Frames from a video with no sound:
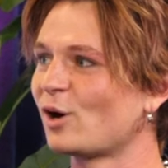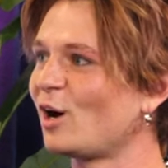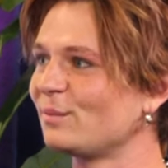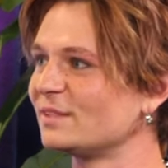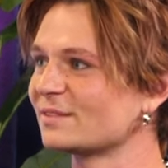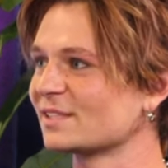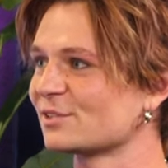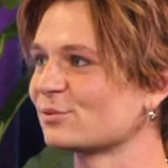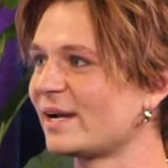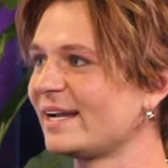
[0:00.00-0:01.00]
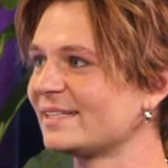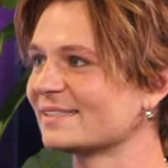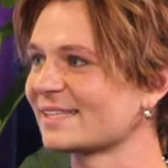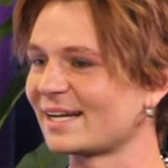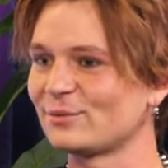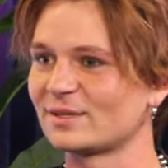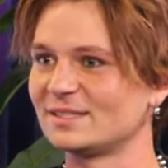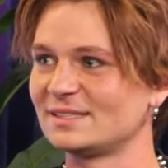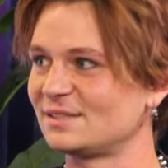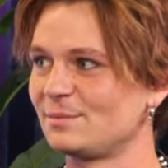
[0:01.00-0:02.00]
robbed because of the rain, and it's like,
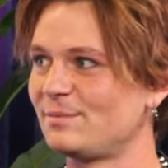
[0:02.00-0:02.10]
it's